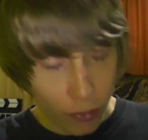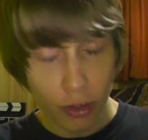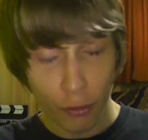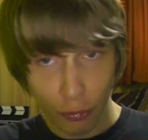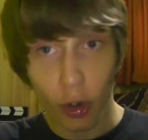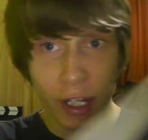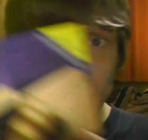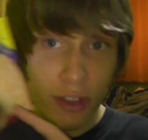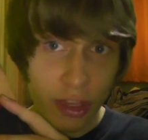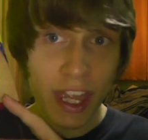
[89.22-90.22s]
the
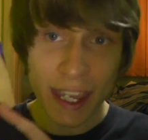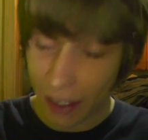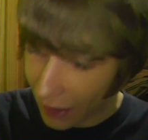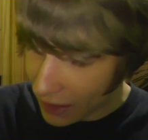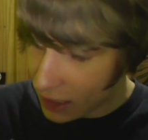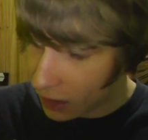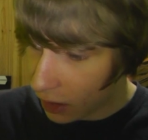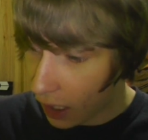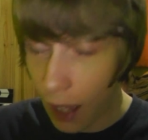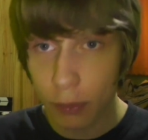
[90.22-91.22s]
fucking thing is,
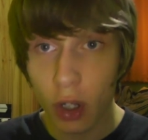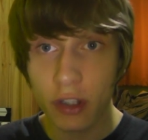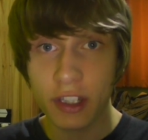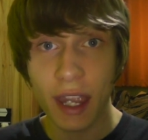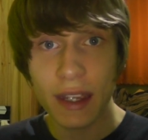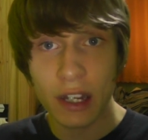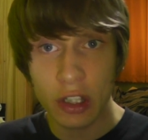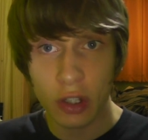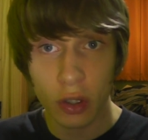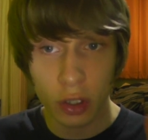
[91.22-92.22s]
I'm not saying
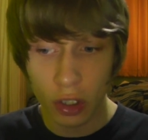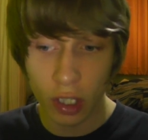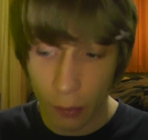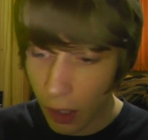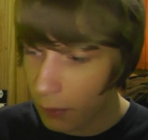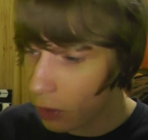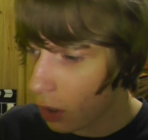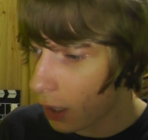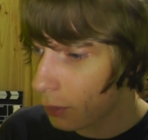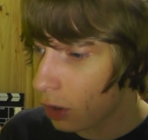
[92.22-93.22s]
it's not good. I'm
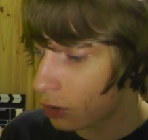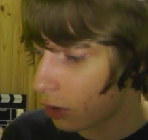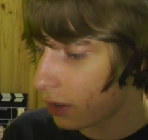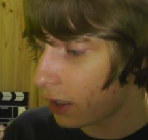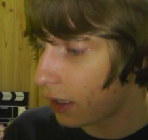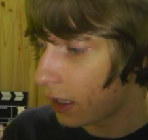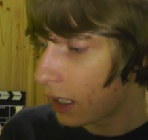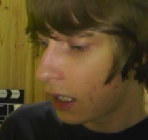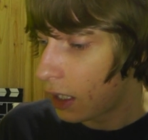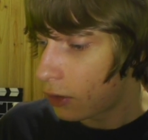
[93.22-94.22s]
not trying
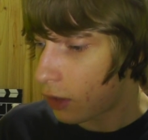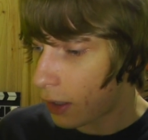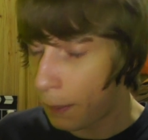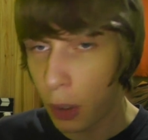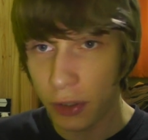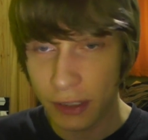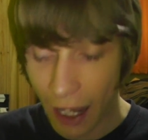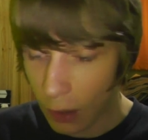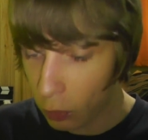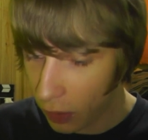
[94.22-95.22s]
to put
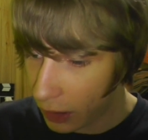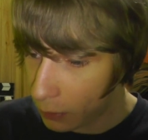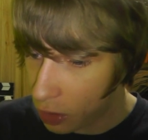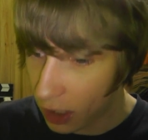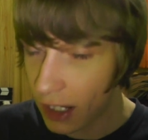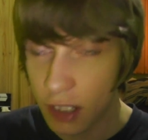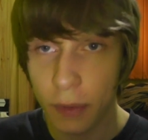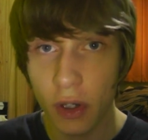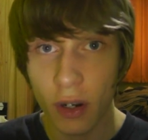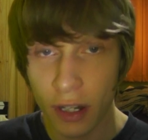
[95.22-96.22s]
down William
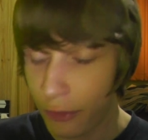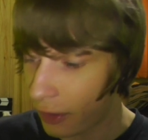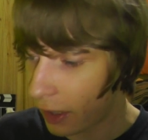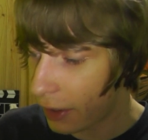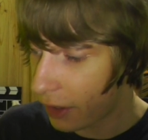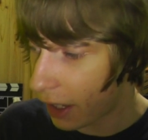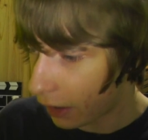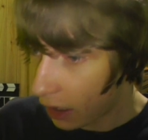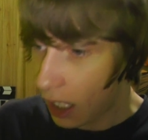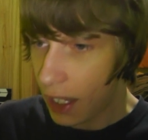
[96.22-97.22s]
Shakespeare or anything like
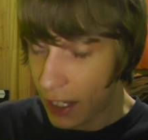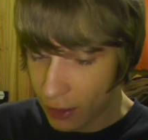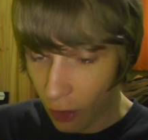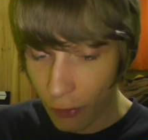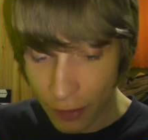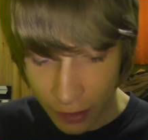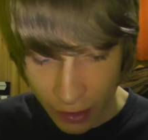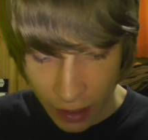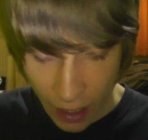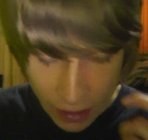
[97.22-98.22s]
that. He's
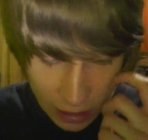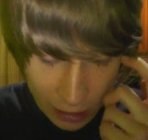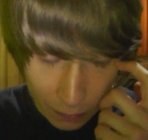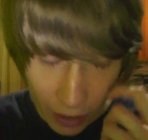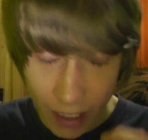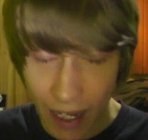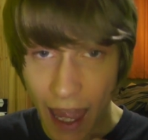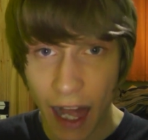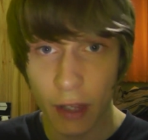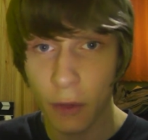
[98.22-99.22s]
obviously inspired a
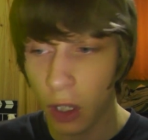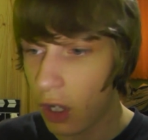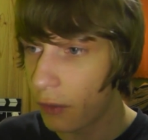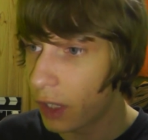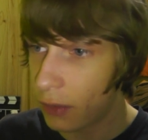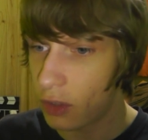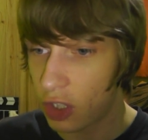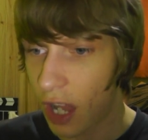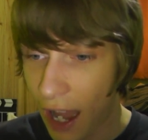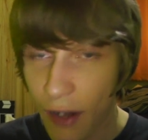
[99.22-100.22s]
hell of a lot of
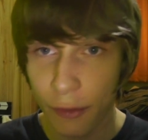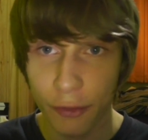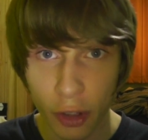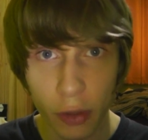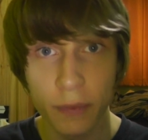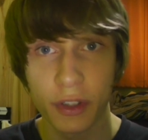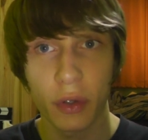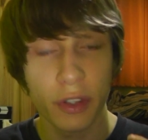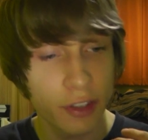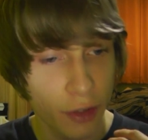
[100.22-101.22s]
literature and films and
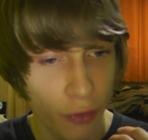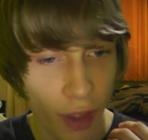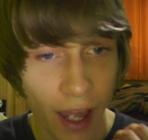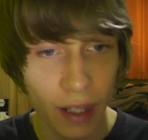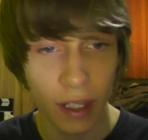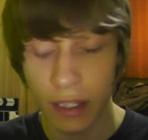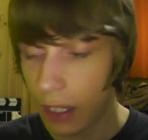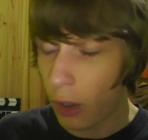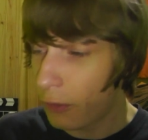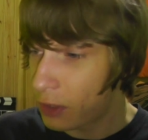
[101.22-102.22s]
all the stuff that I
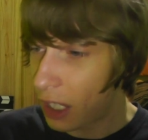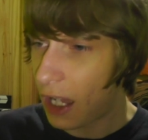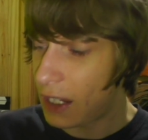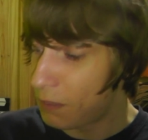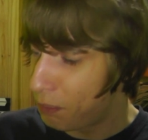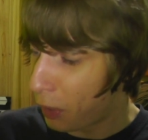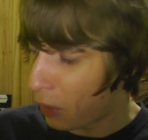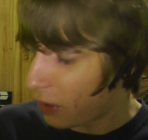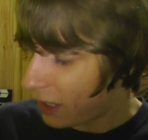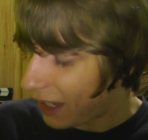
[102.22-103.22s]
like over time,
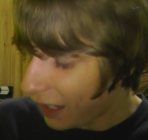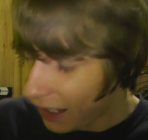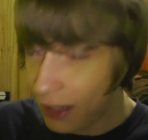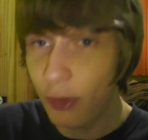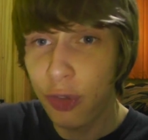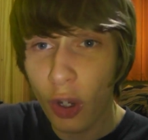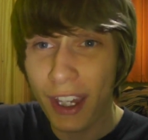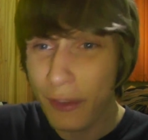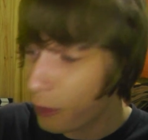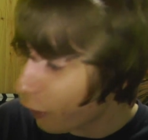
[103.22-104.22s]
but it's
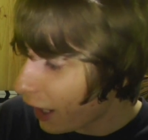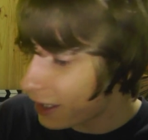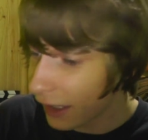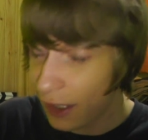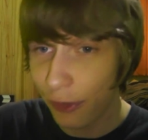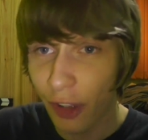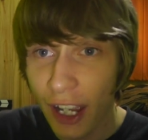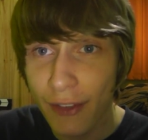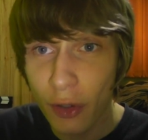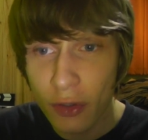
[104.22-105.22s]
fucking it's like
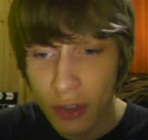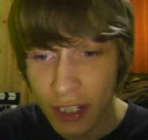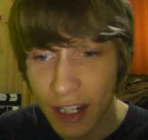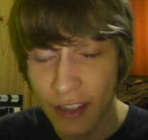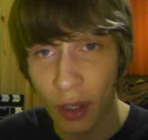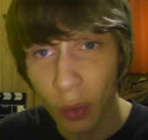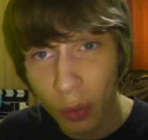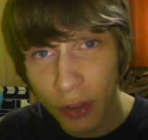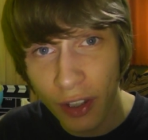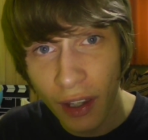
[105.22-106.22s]
500 years
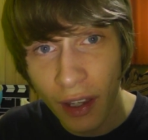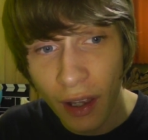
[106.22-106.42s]
old.